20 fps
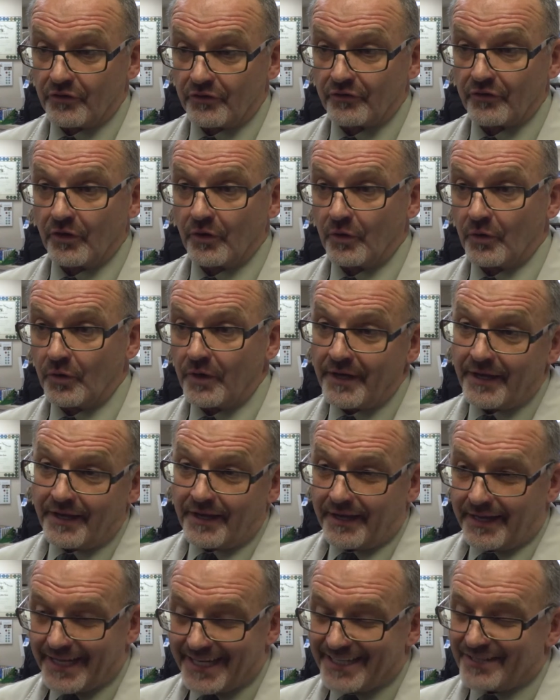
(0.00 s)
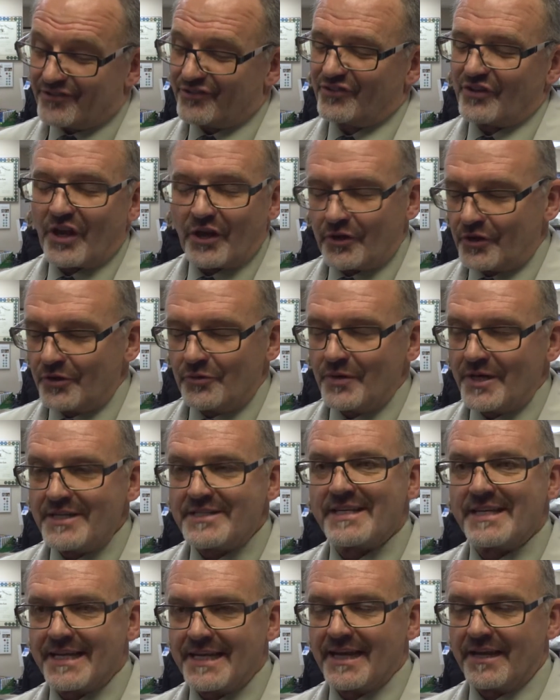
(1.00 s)
So it's good
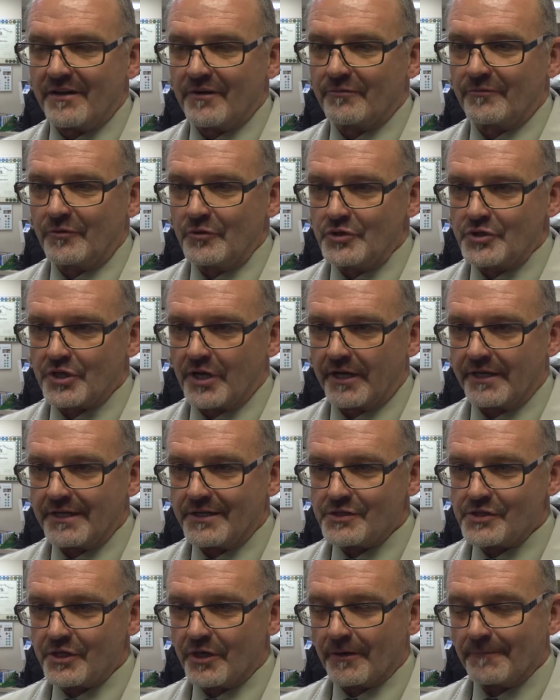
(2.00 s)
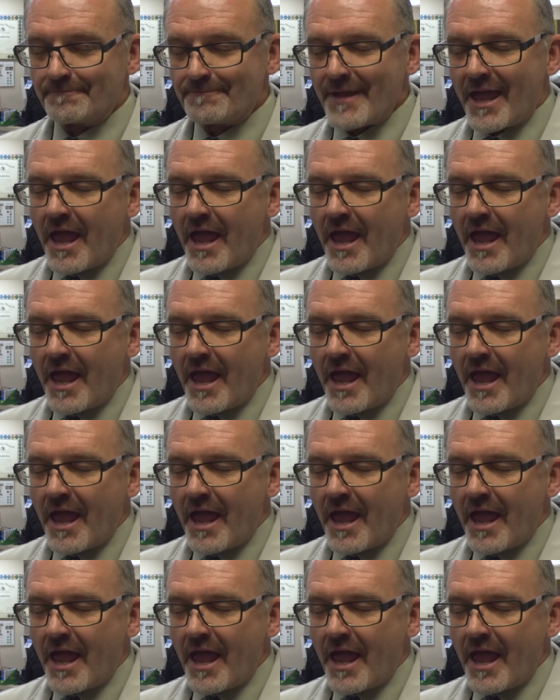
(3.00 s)
reason to get your flu shot each year.